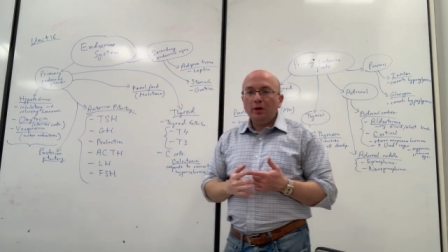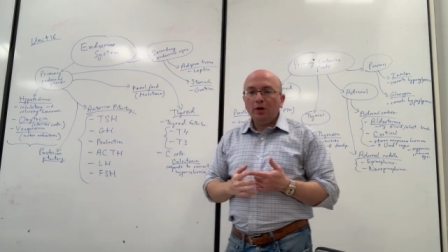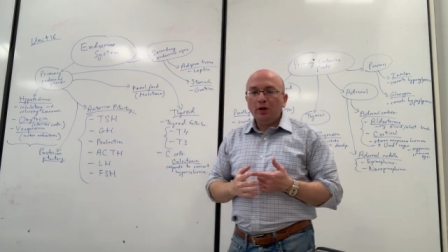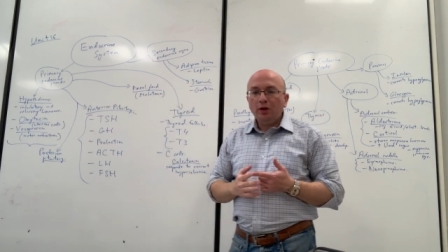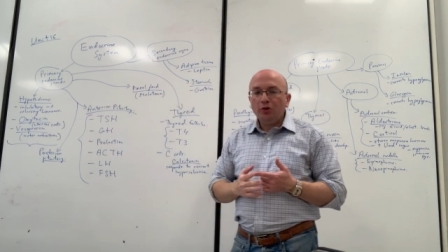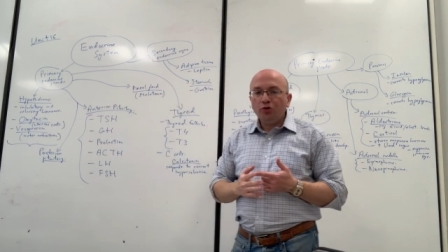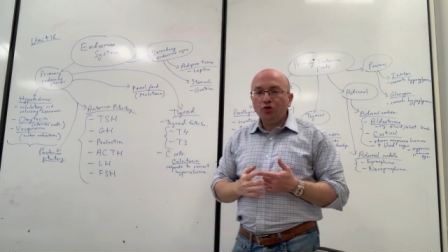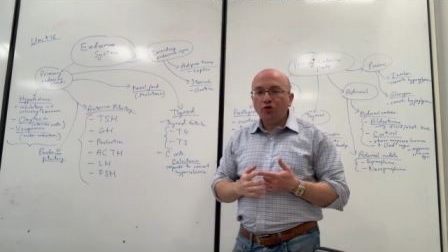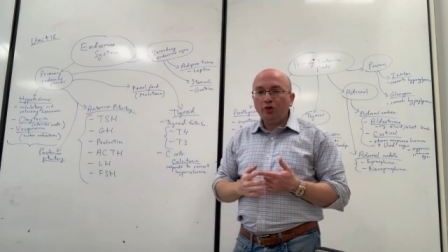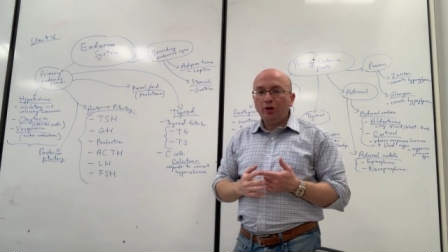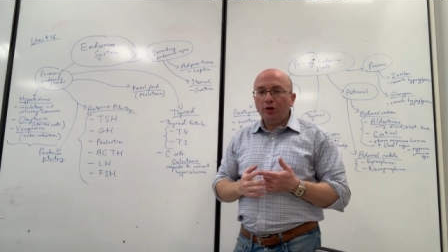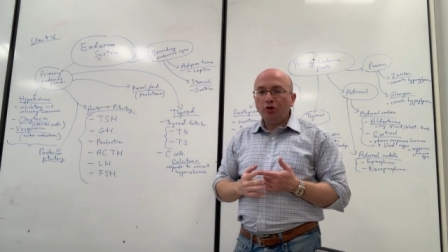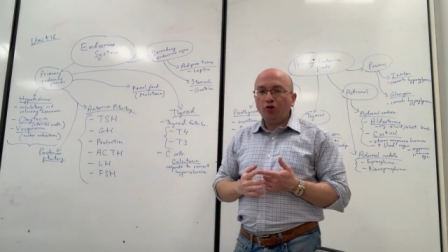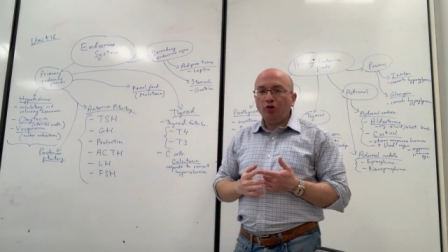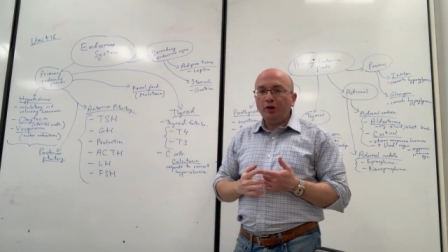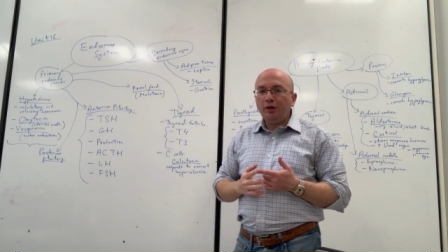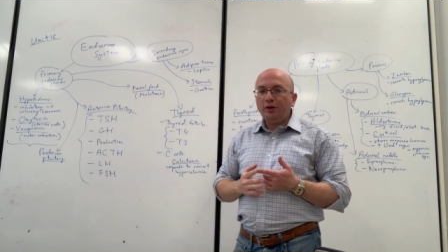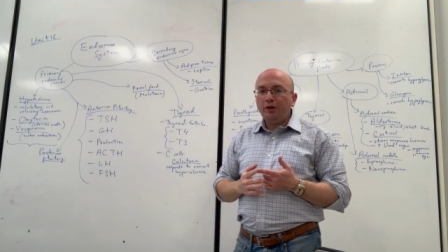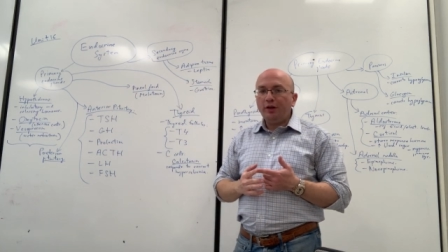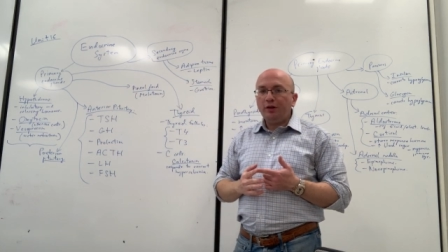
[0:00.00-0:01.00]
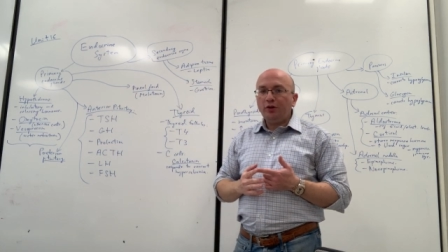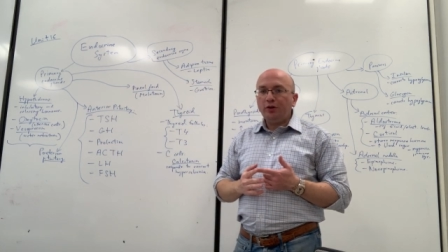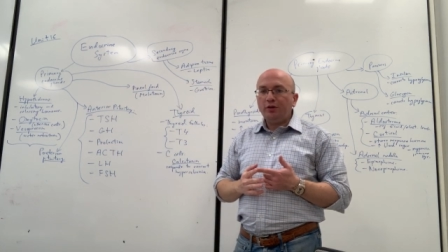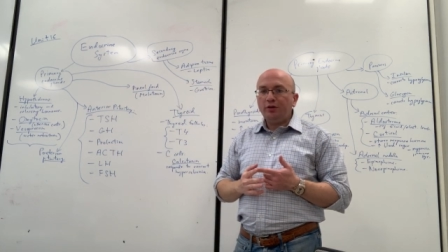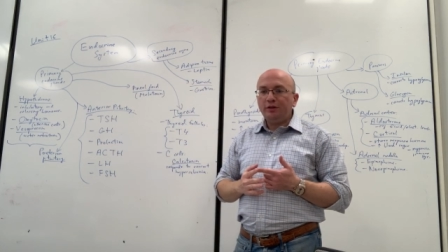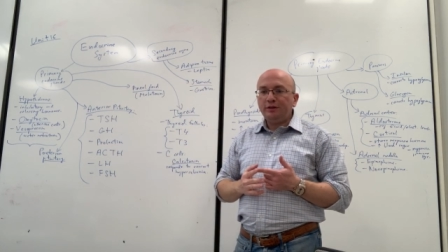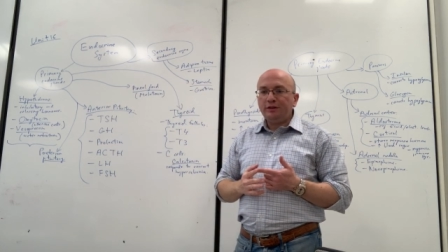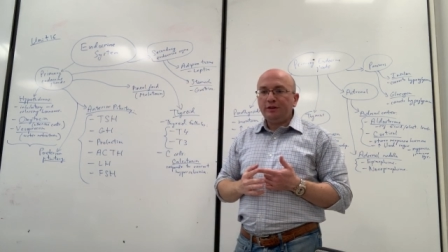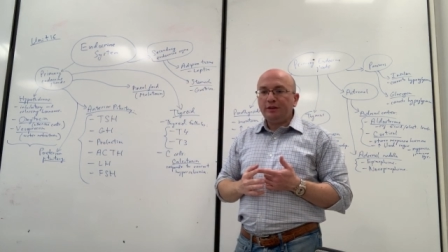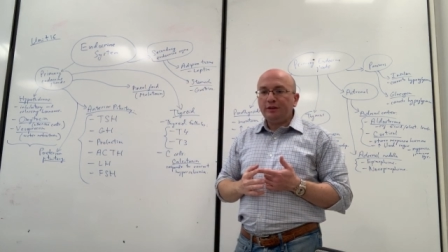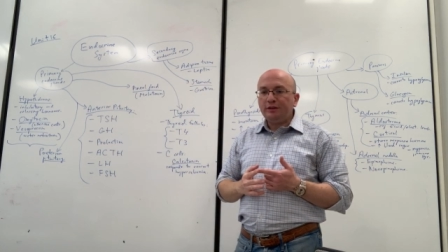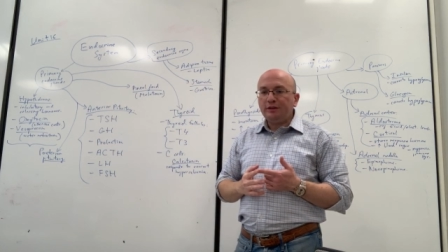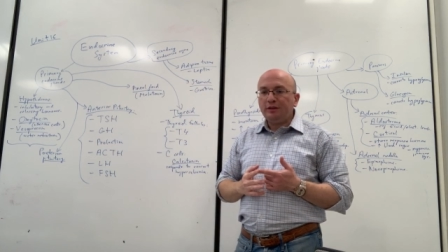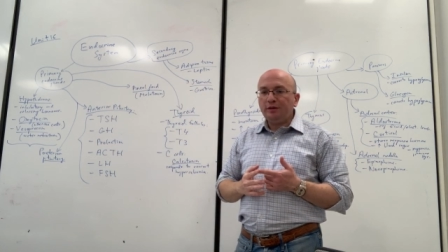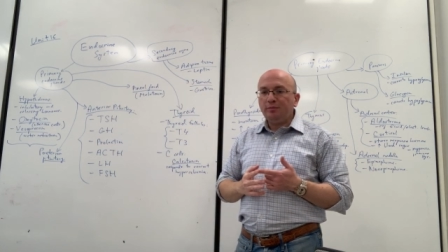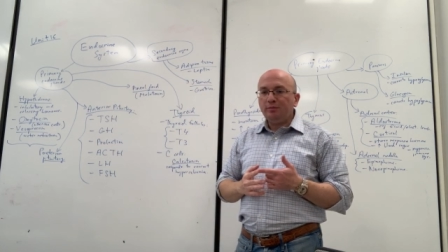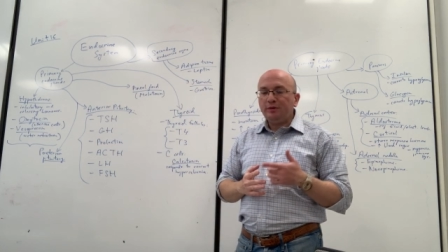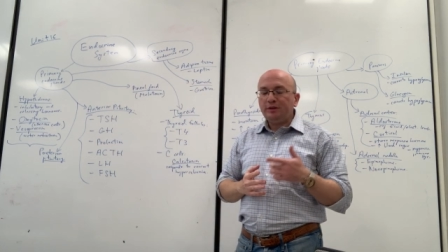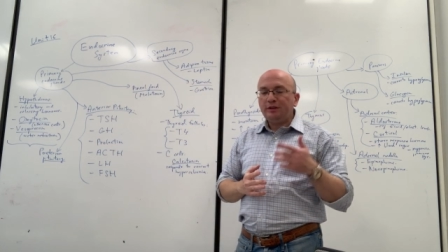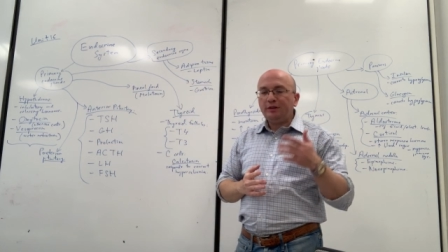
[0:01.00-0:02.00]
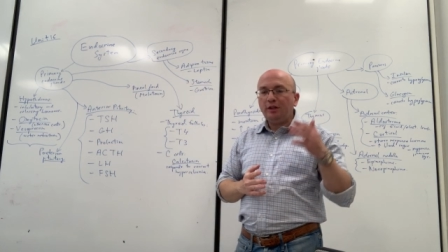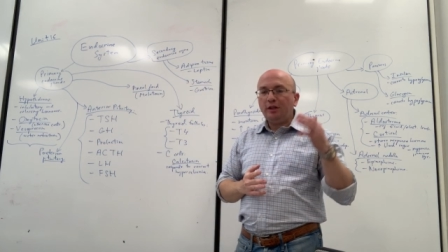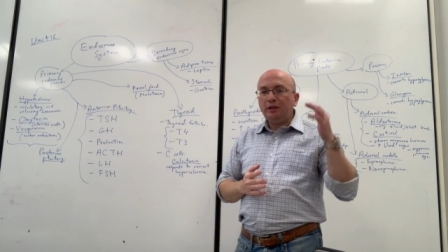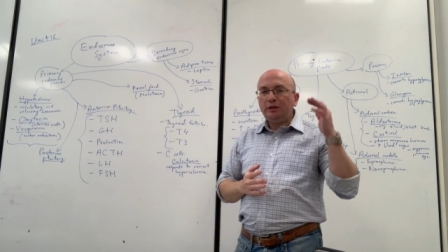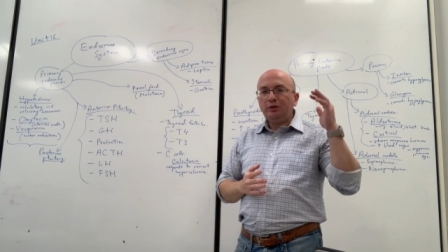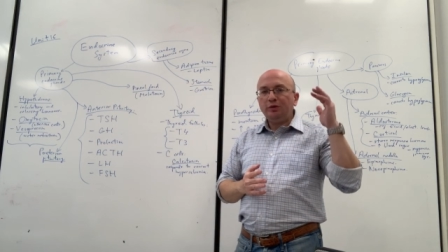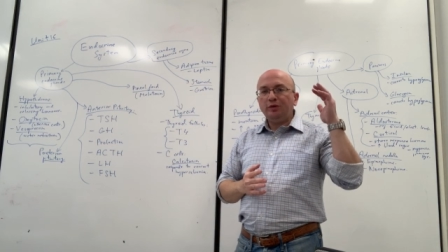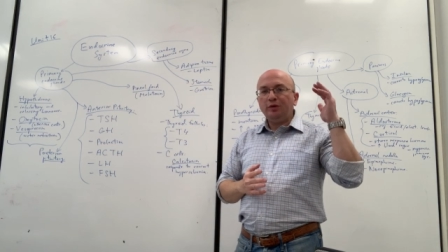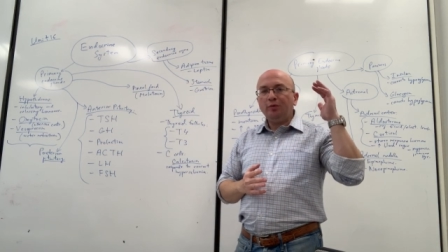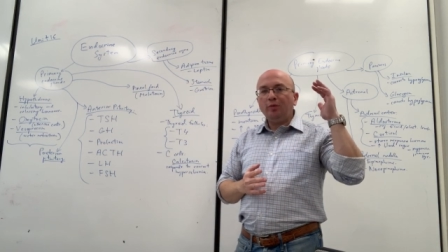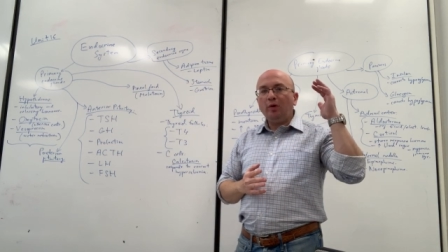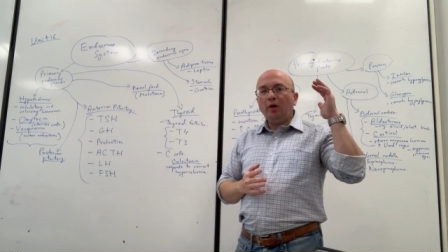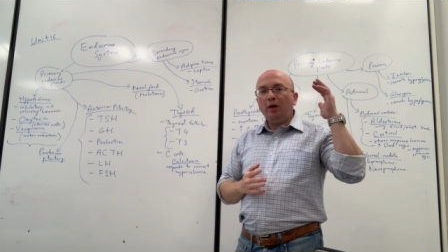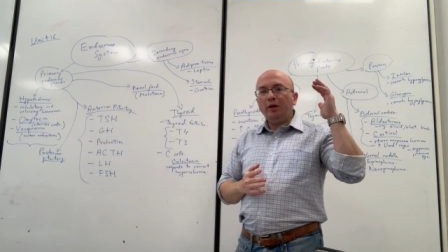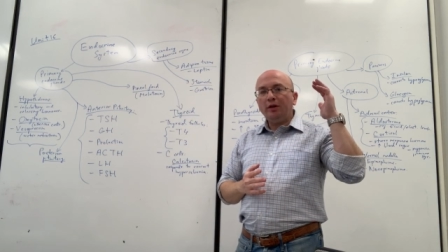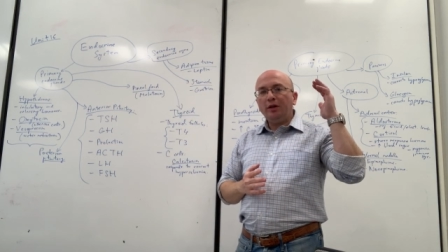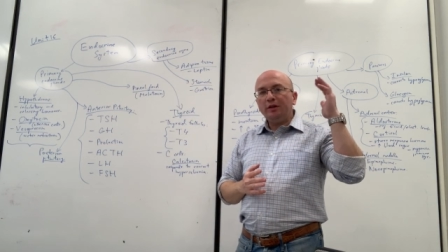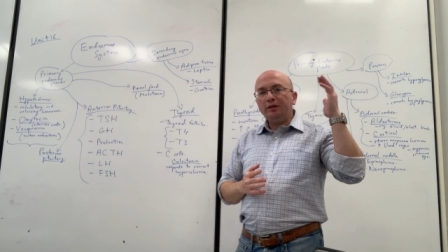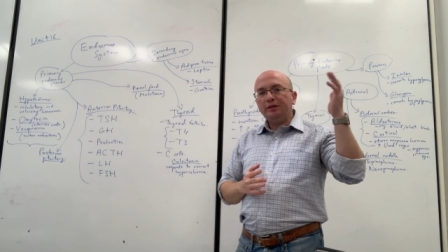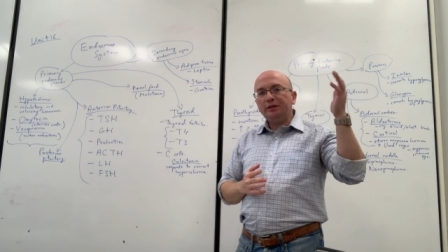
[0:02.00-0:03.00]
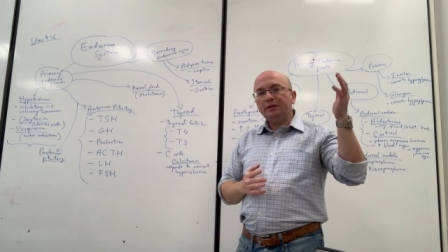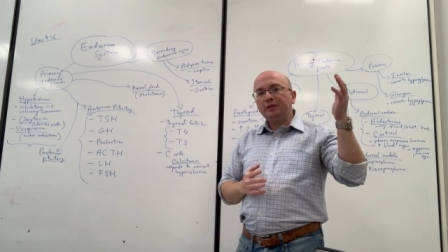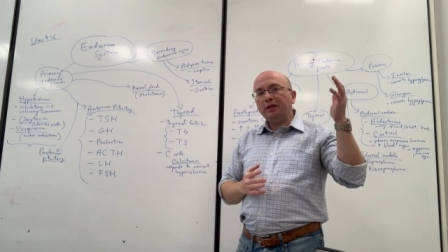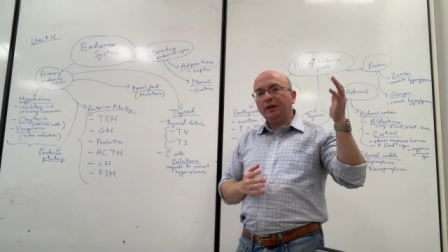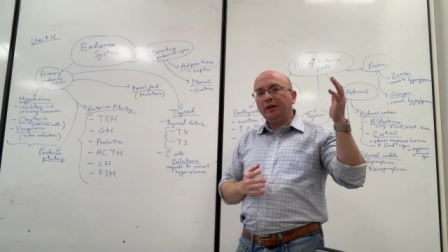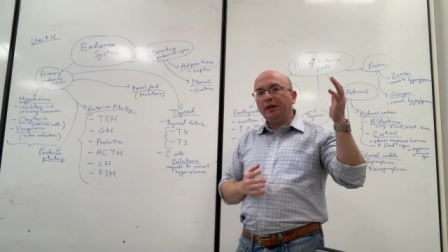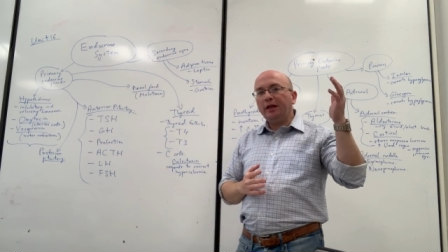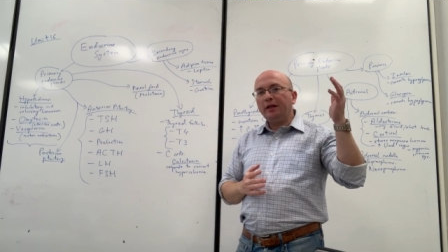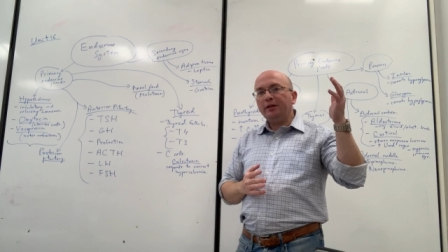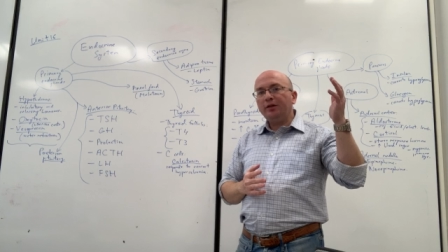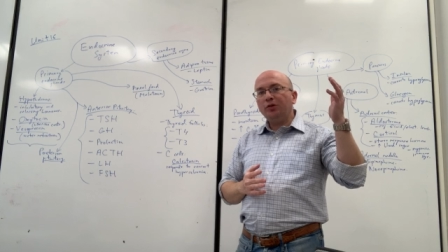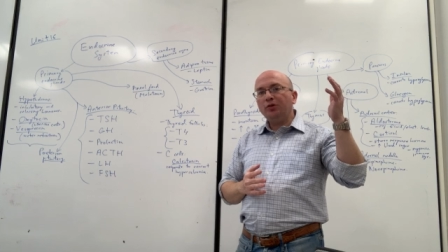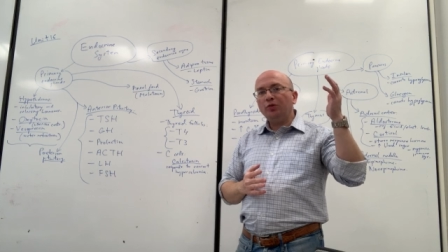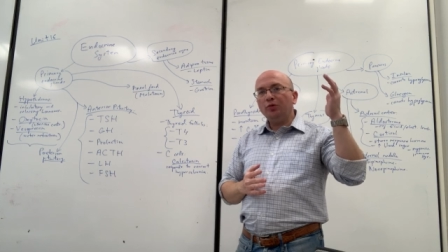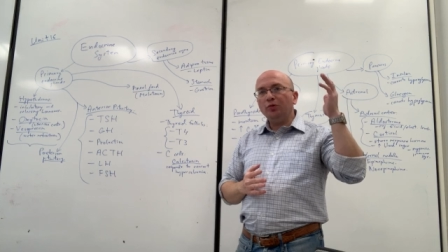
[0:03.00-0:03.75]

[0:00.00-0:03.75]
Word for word: uh, structure in the endocrine system starts with the one that's connected